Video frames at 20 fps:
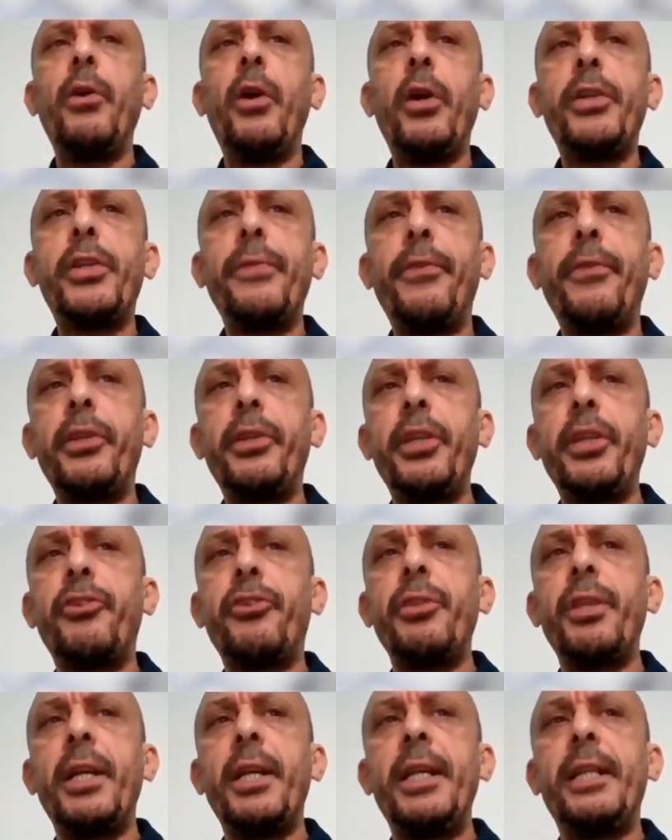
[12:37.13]
In
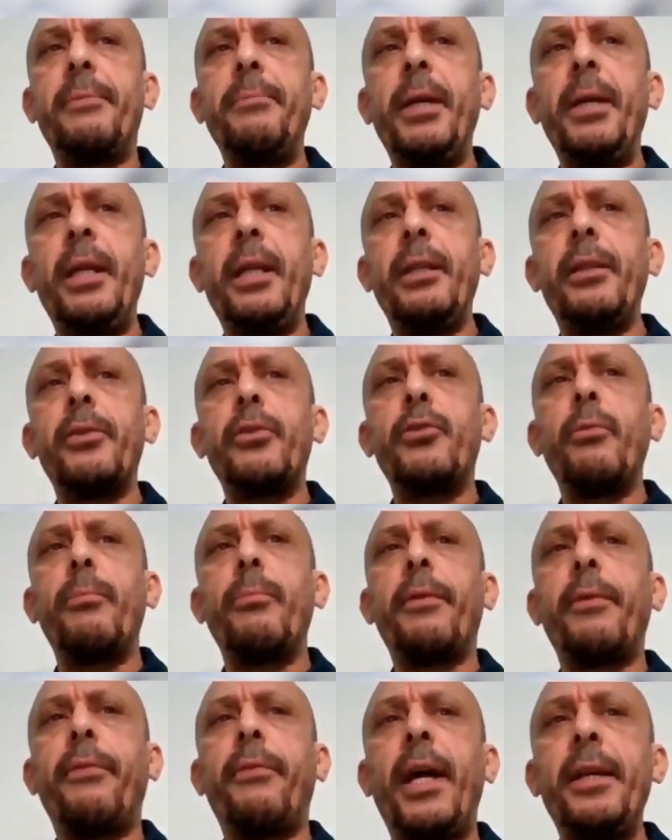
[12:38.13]
Oxford Dictionary, it
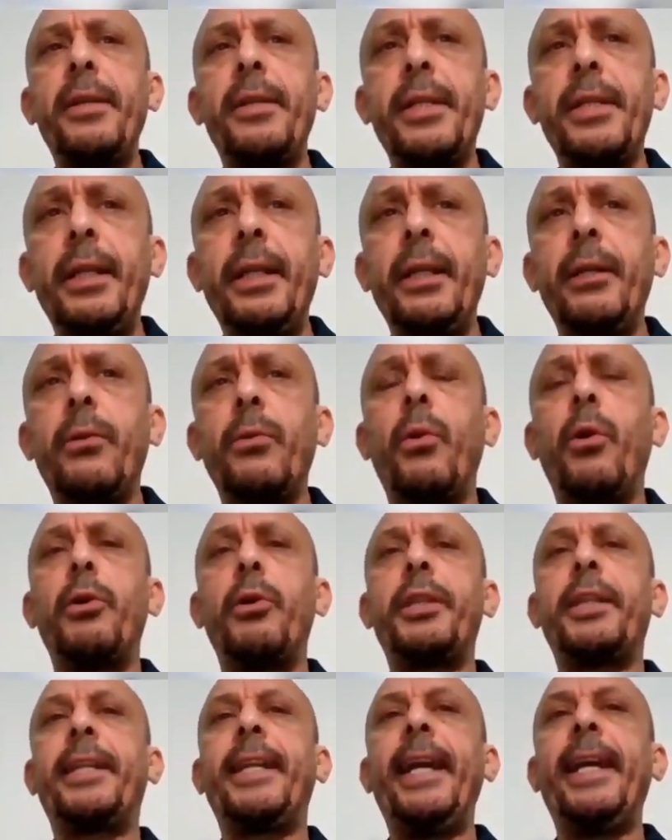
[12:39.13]
means supervising
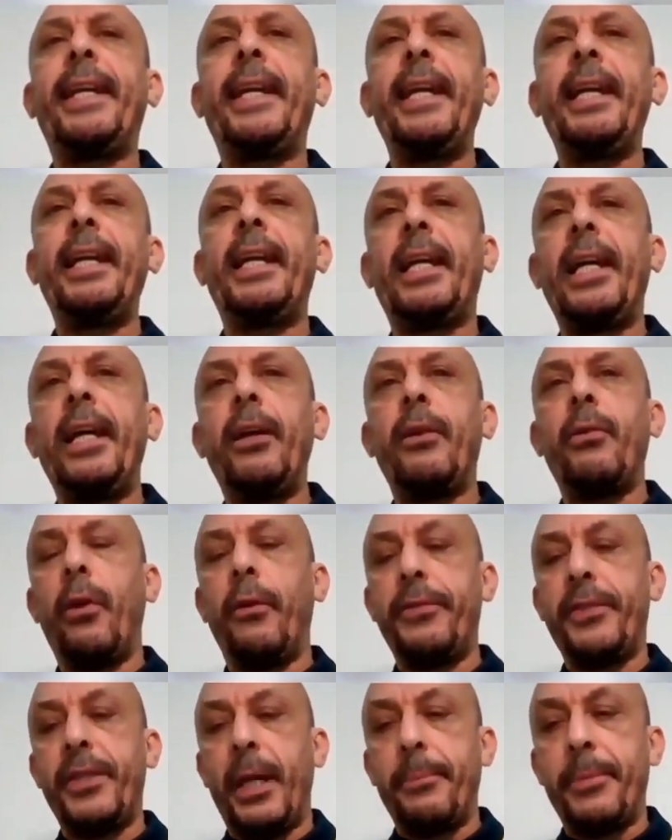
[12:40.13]
or taking
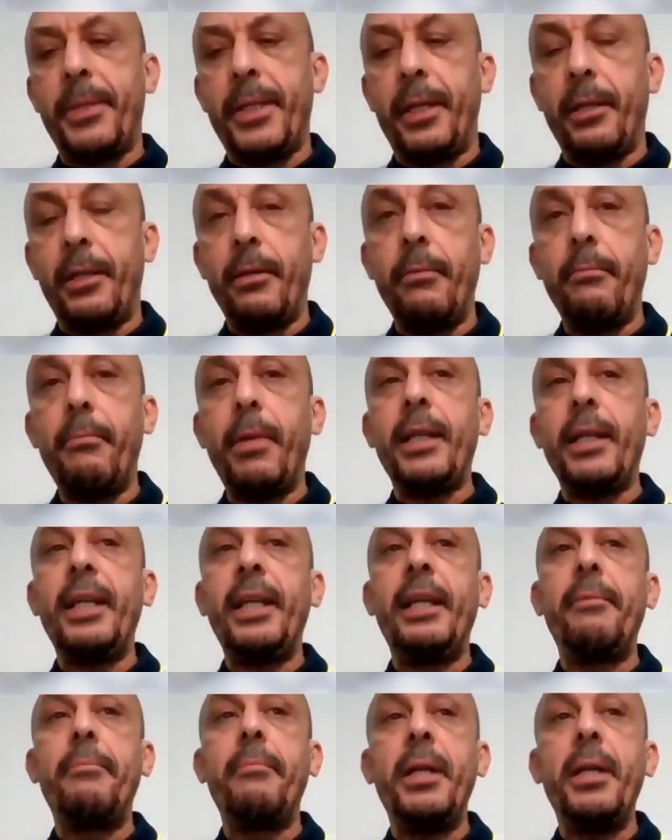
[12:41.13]
care of something.
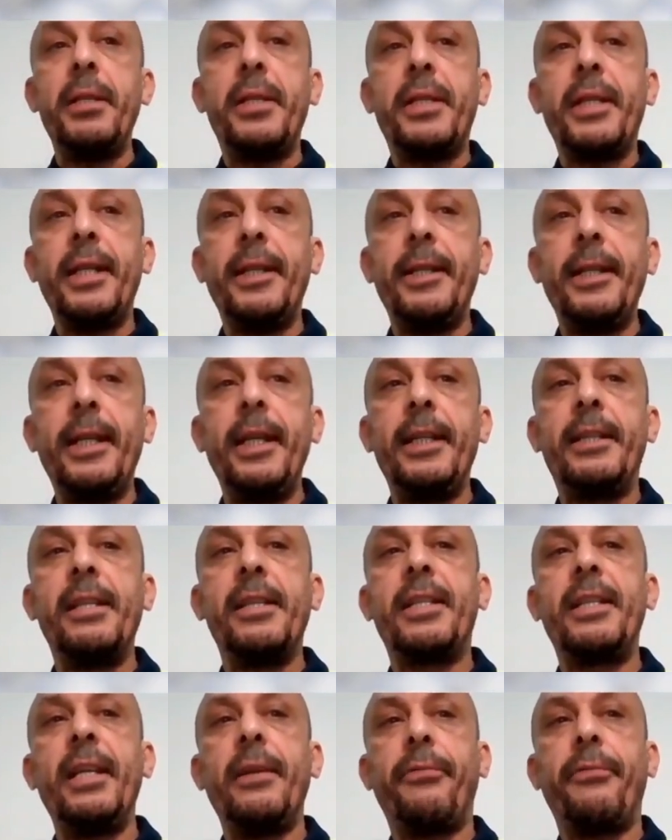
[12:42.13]
But in medicine,
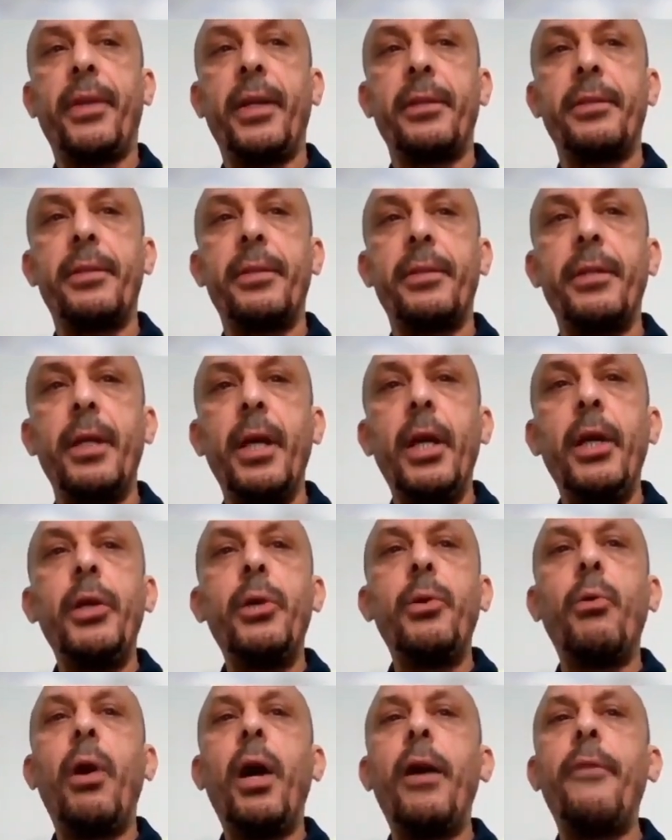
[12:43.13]
it is different.
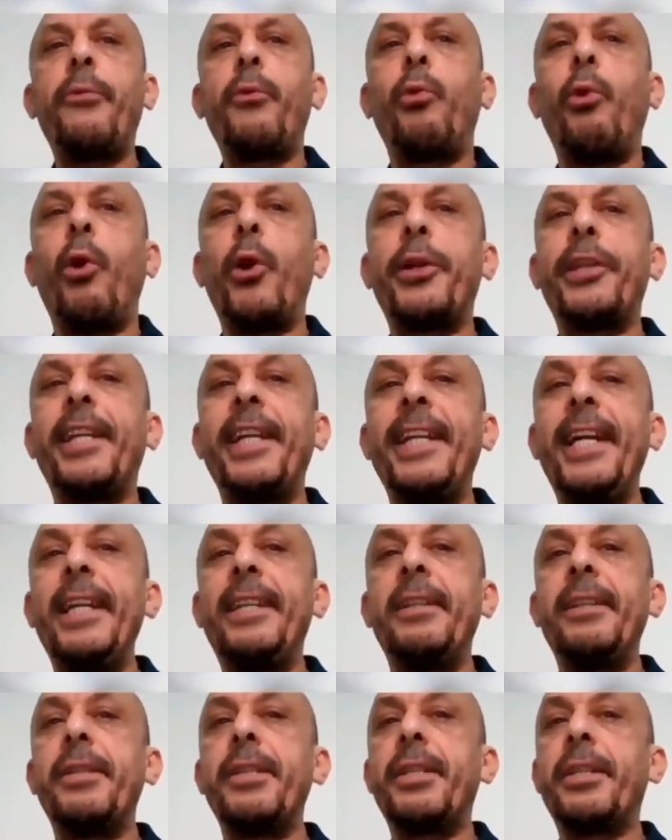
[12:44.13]
You have
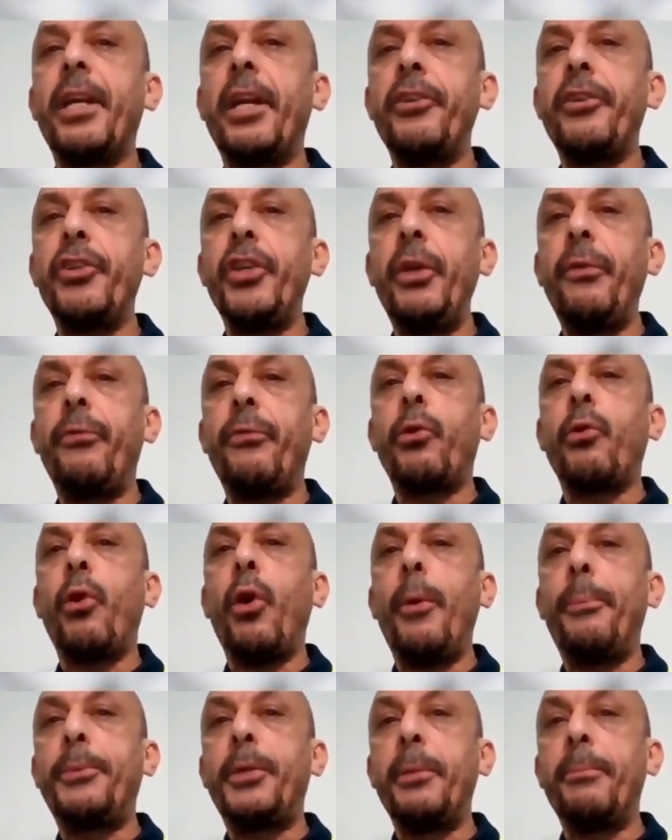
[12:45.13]
coordinated strategy
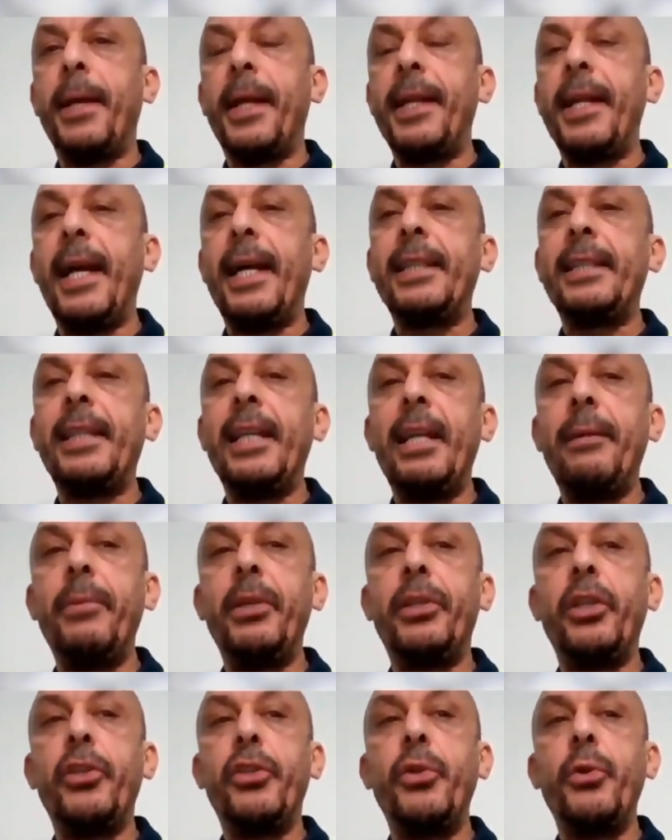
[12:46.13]
for optimal and
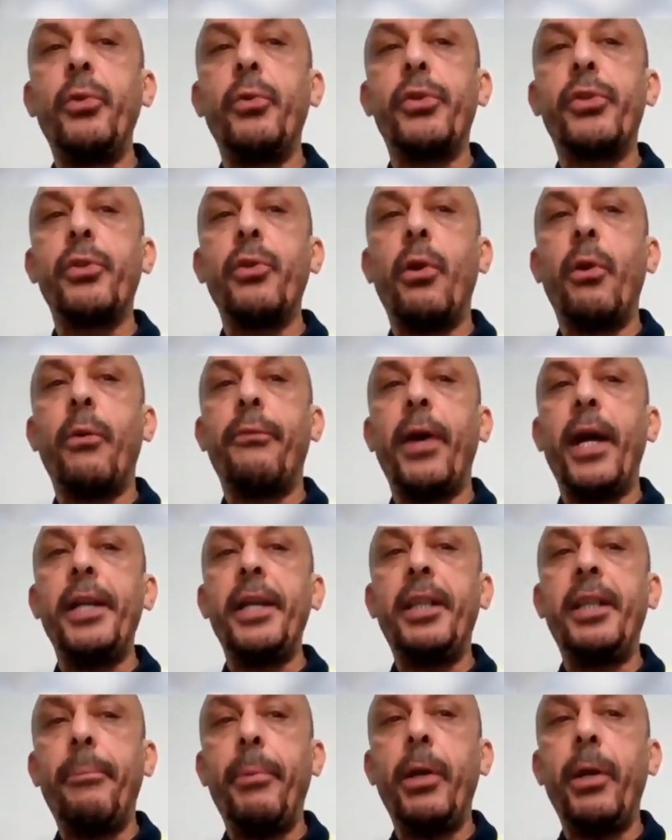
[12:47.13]
limited use
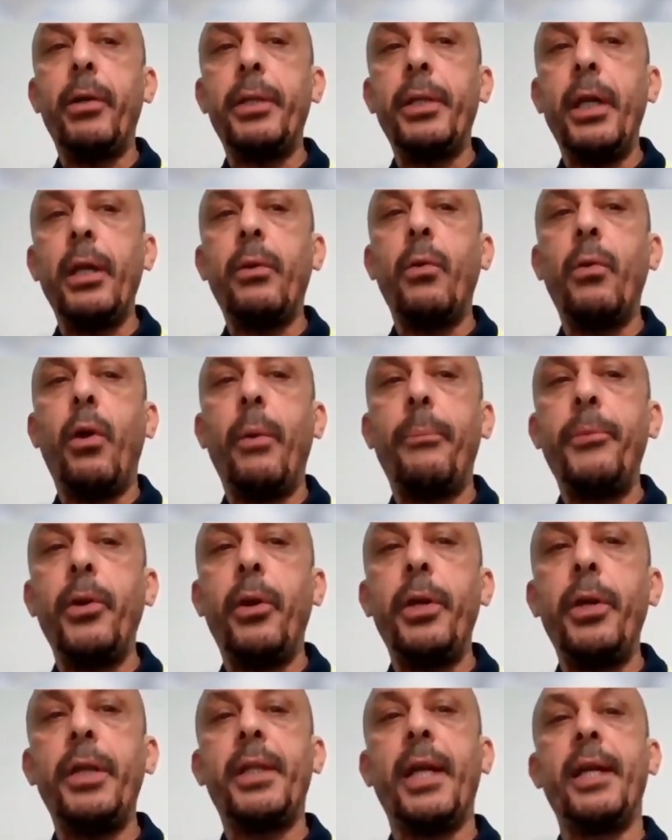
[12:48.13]
of antibiotic,
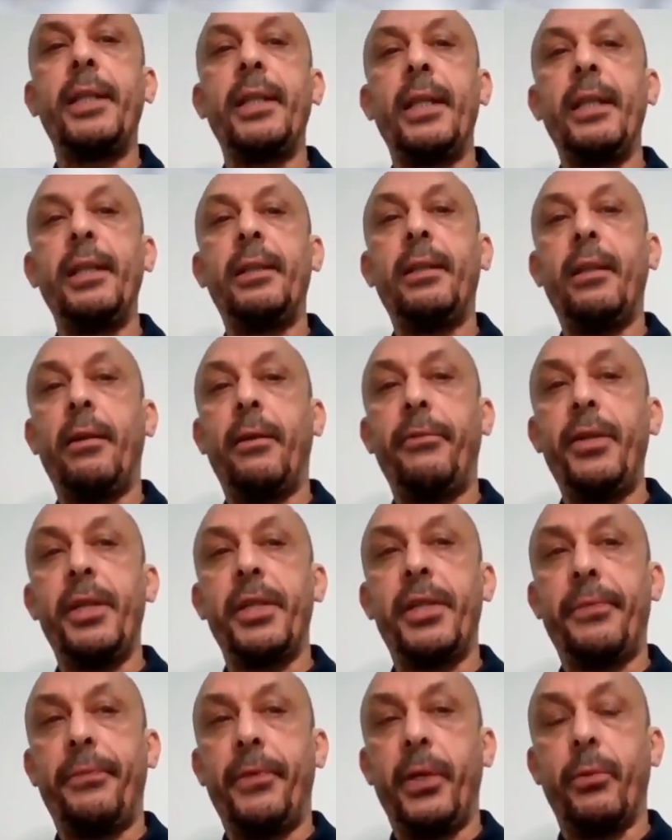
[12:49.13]
opioid, and
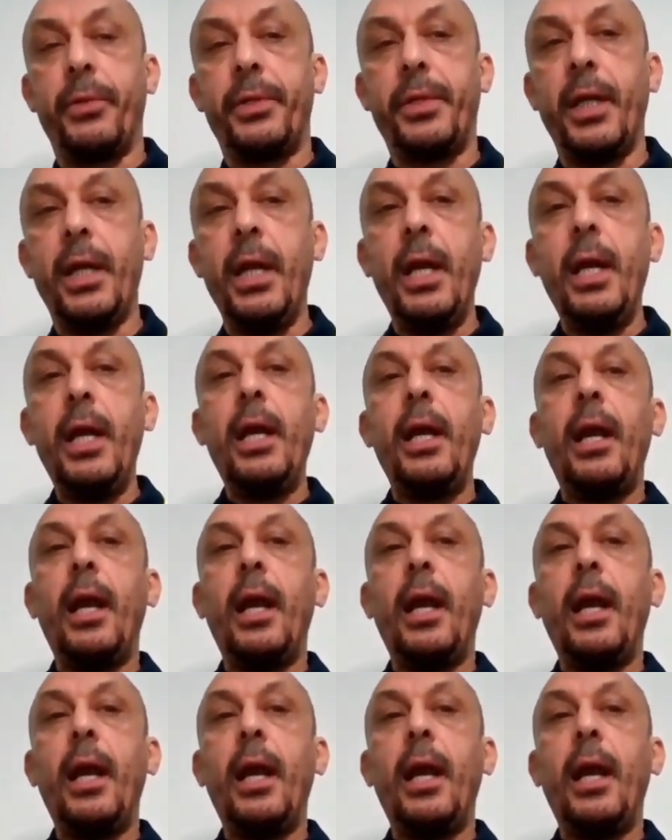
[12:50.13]
intravenous fluids.